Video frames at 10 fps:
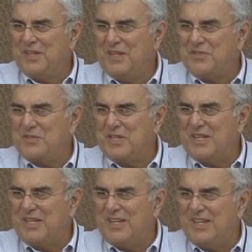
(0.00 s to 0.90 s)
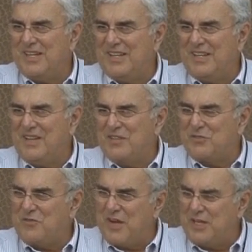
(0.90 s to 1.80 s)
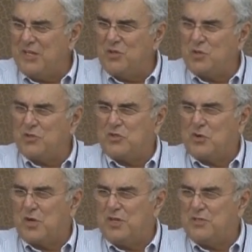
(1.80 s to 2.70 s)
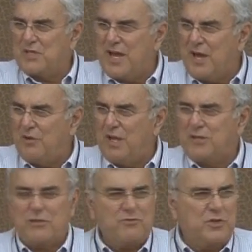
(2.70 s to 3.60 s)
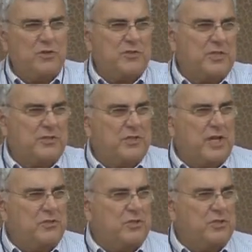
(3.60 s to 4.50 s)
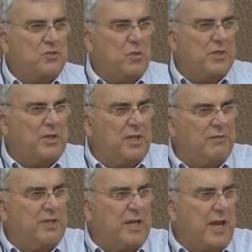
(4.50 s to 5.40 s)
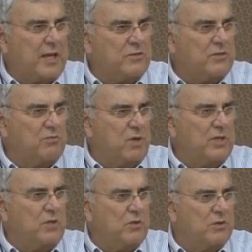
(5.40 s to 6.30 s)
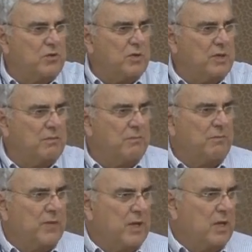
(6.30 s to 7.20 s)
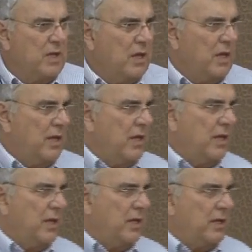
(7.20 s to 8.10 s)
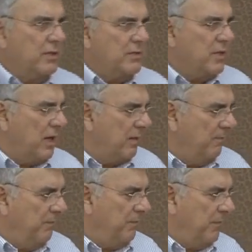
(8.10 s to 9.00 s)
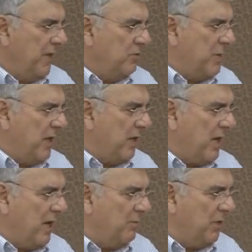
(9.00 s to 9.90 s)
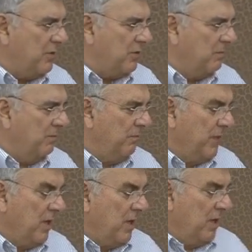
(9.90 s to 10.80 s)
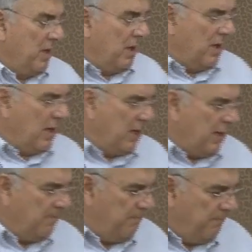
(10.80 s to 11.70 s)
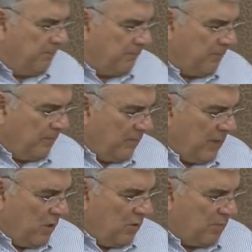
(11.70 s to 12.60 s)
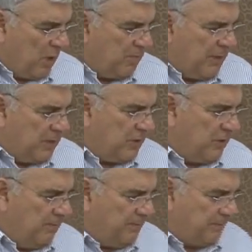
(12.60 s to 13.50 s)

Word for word: is, uh, is finding those stories out at the furthest extensions where the loving acts of what you're doing is. Um, is being accomplished. Um, purpose,